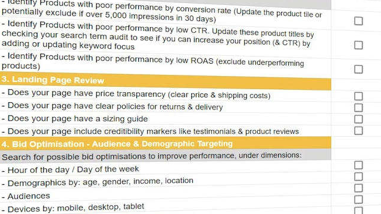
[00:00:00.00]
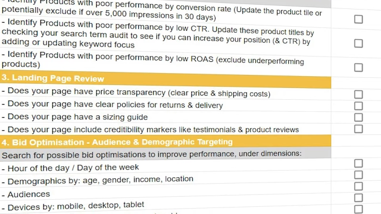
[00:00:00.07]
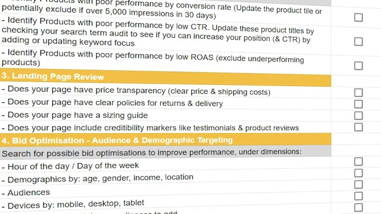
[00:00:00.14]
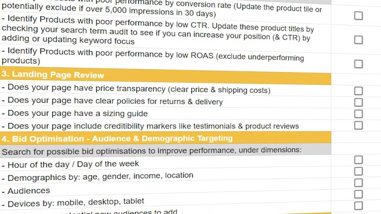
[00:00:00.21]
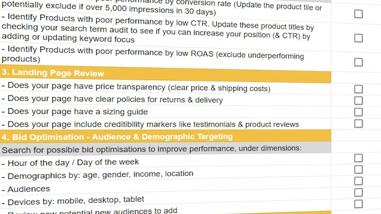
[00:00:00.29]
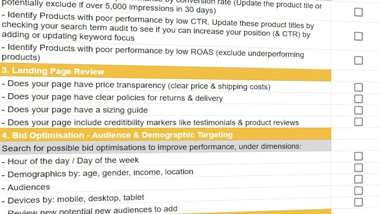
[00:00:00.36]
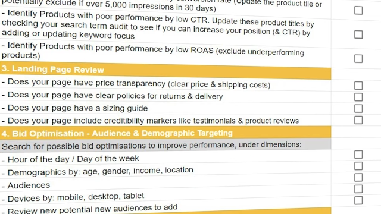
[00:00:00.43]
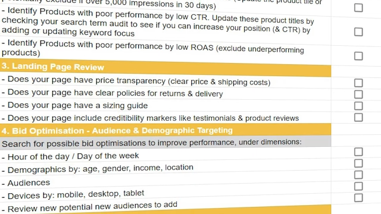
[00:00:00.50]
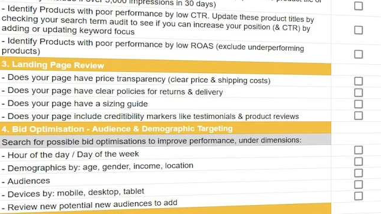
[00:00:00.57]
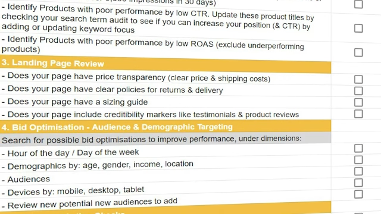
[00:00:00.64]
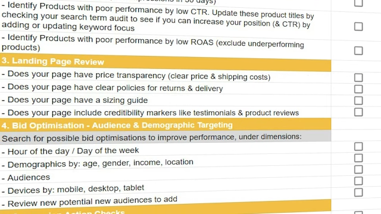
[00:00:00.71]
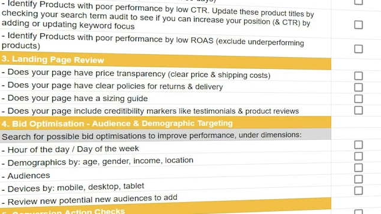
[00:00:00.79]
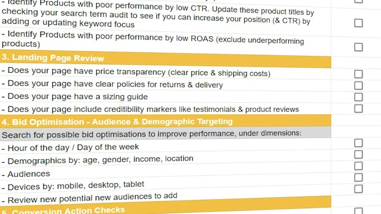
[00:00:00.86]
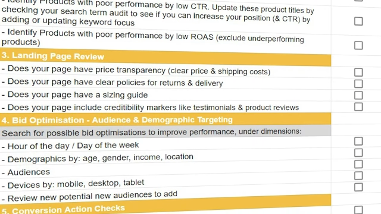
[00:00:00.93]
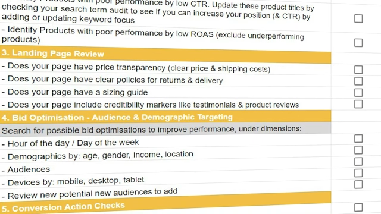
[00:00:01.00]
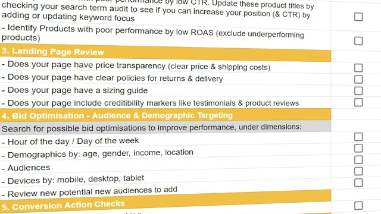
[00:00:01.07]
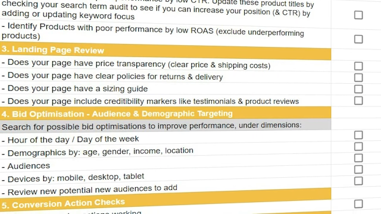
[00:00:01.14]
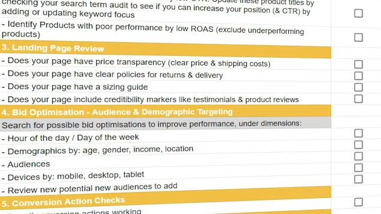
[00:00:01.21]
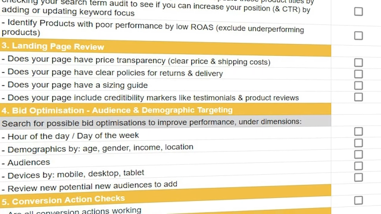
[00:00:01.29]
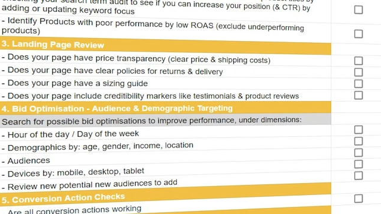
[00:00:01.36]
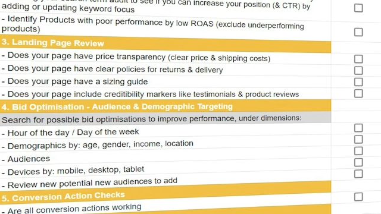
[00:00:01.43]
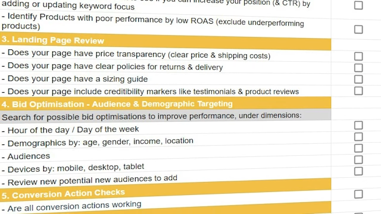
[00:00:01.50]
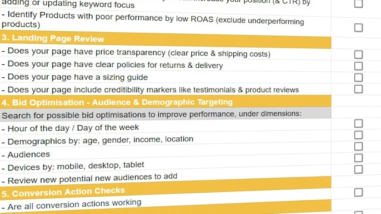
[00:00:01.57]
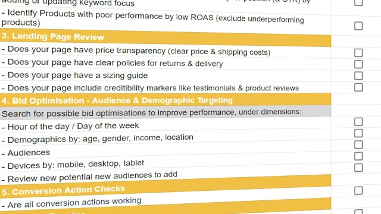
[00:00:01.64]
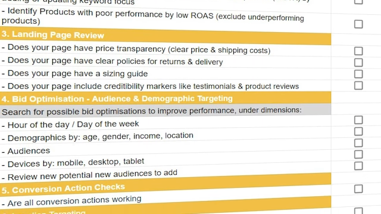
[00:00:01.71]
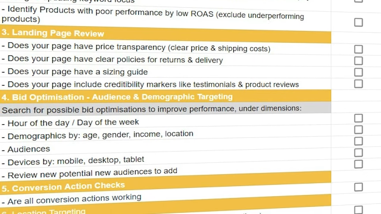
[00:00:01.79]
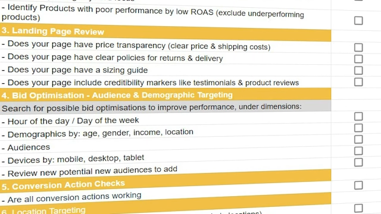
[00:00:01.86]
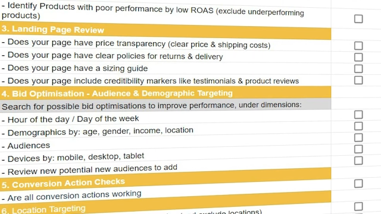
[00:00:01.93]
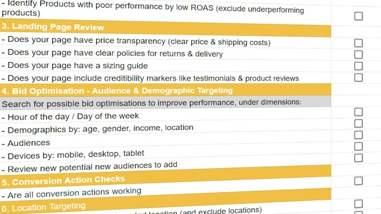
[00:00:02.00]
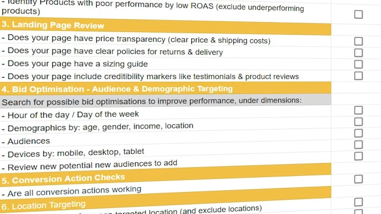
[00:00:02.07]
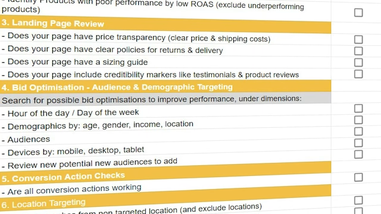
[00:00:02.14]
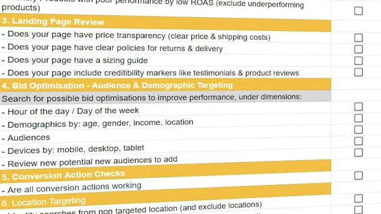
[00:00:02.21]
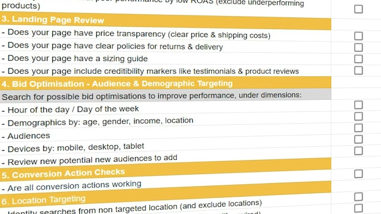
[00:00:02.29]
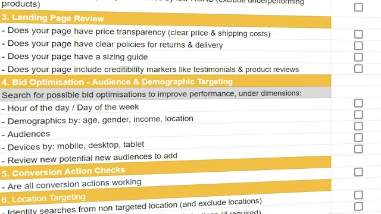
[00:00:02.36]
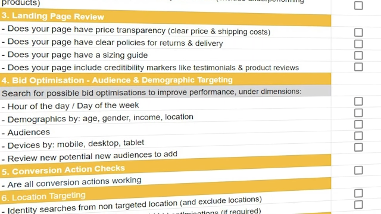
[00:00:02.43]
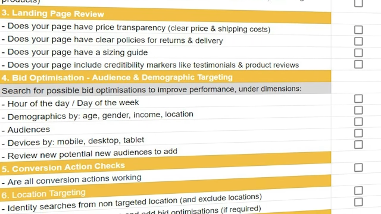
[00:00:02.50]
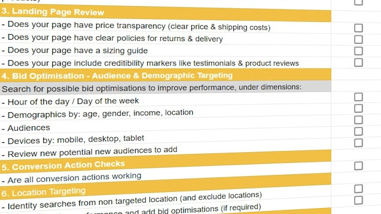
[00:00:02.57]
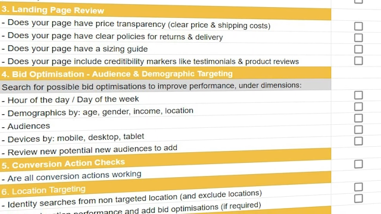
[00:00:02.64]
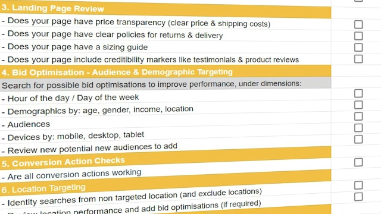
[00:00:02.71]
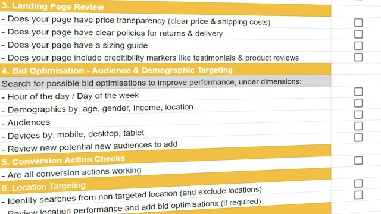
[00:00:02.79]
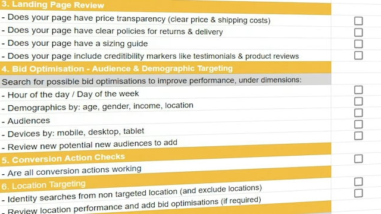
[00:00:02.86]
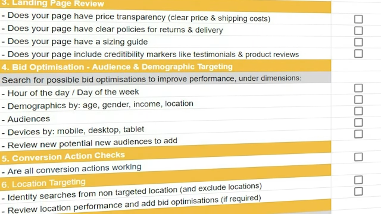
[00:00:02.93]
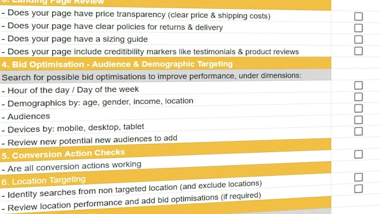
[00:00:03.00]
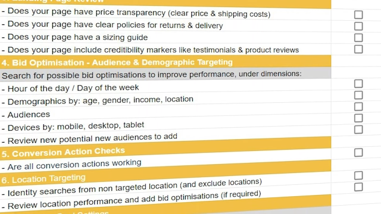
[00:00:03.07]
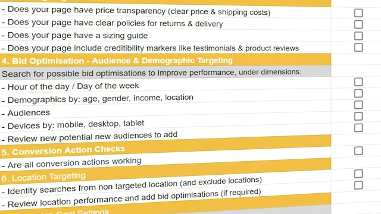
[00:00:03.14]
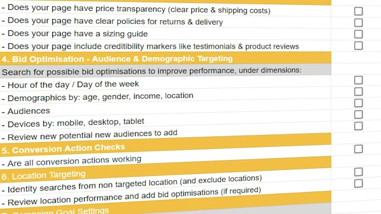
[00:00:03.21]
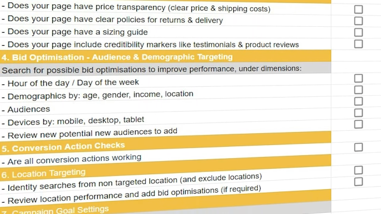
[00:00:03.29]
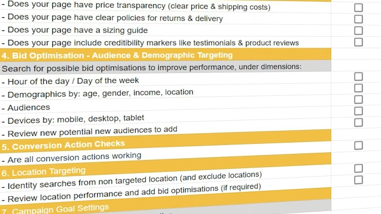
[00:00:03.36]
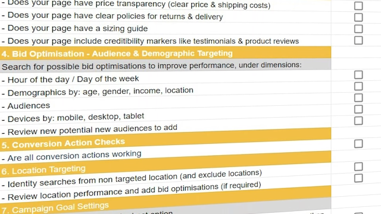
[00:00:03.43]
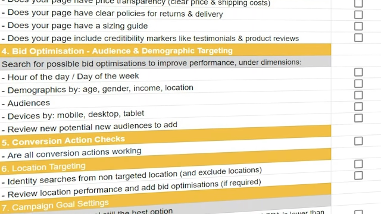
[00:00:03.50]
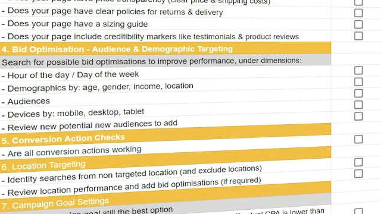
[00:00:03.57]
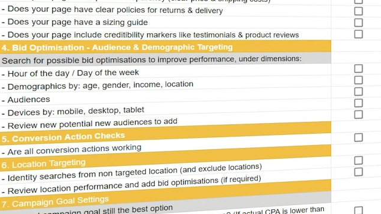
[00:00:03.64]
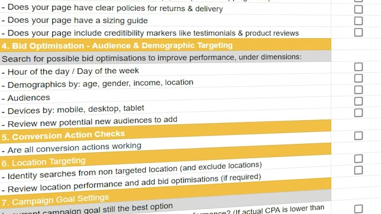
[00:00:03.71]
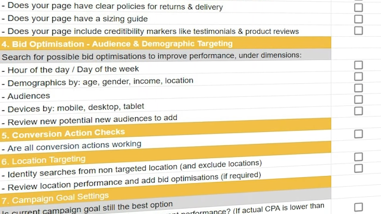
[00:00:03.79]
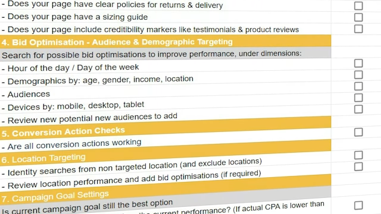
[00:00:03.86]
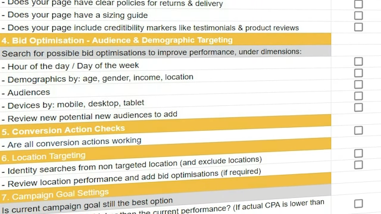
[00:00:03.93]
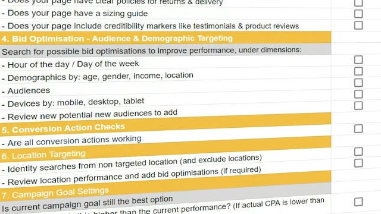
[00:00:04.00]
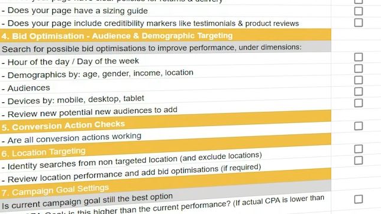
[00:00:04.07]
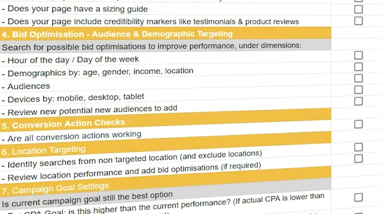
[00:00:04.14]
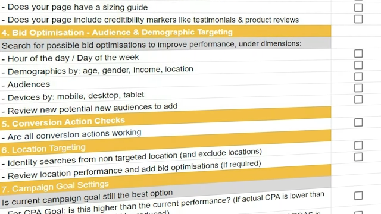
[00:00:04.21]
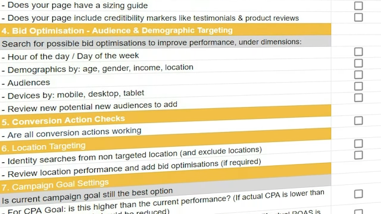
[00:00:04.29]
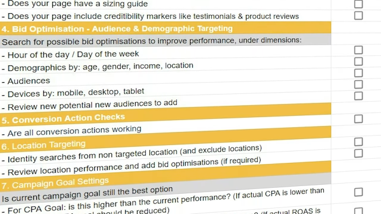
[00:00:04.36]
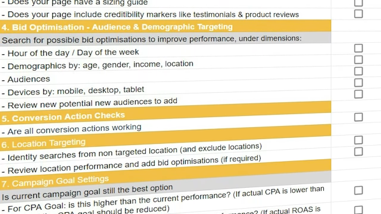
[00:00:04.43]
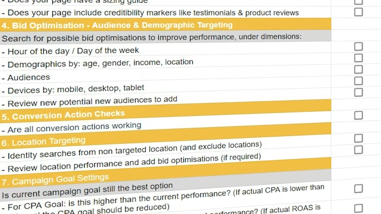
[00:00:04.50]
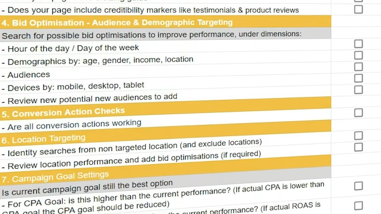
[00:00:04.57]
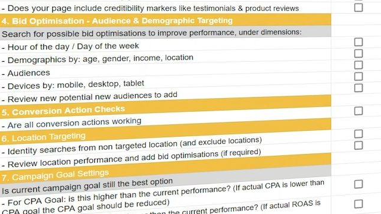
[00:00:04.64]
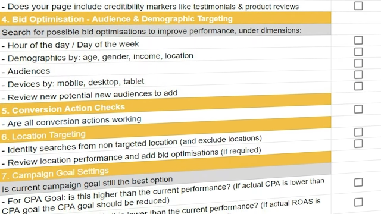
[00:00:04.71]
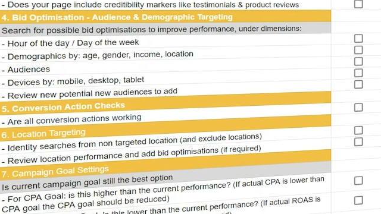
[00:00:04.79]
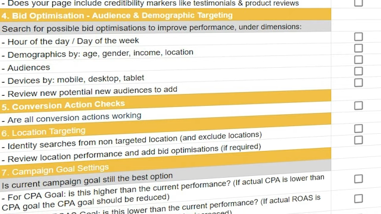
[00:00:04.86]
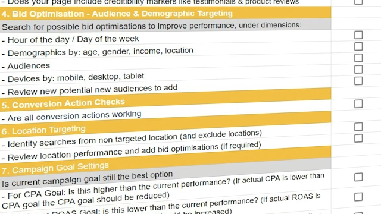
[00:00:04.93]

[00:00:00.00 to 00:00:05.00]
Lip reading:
No face is visible, so there are no lips to read.